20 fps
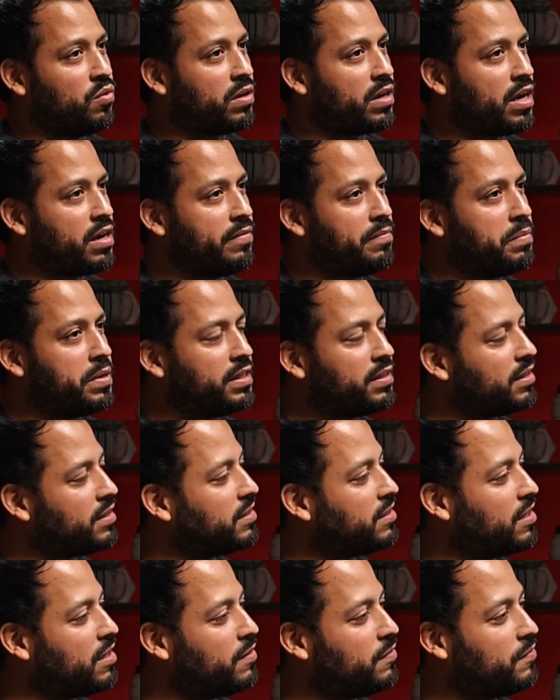What kind of business
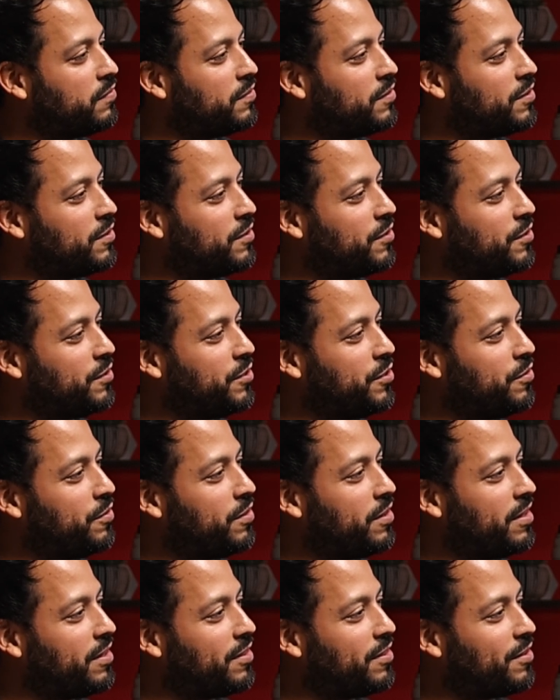stuff do you
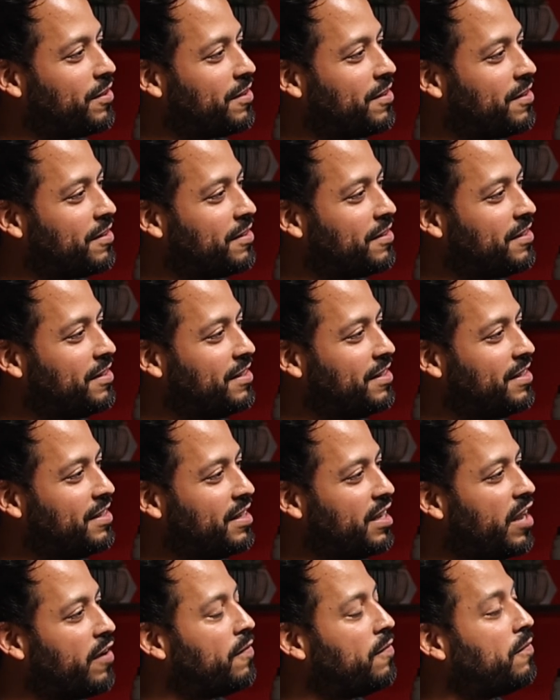think a
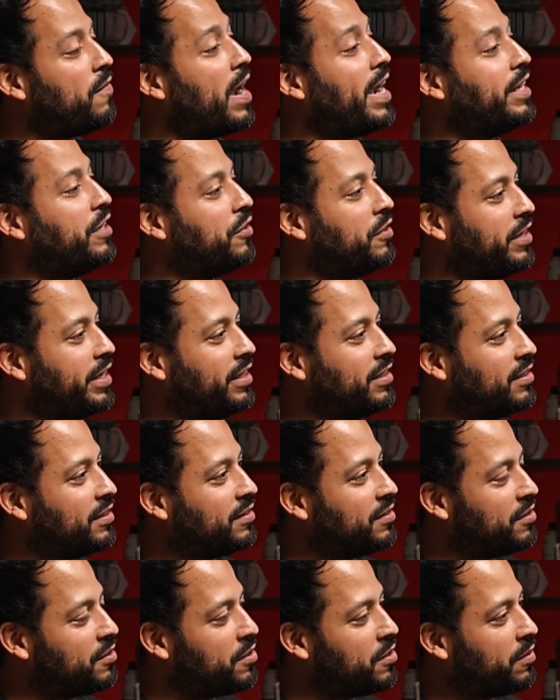fighter needs
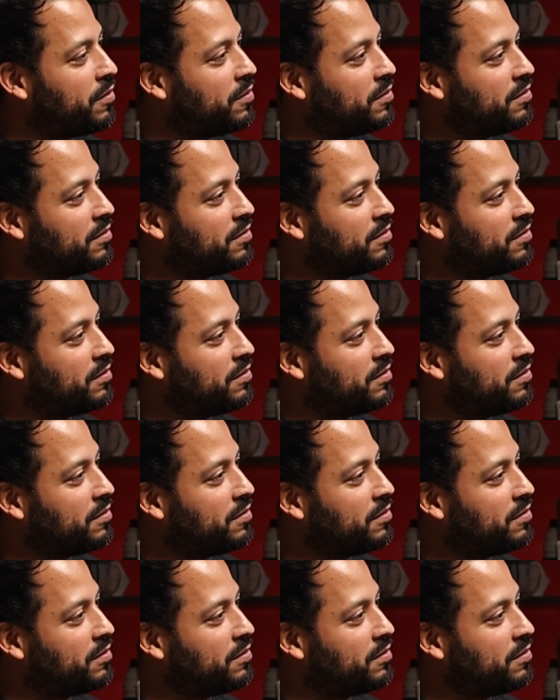to know?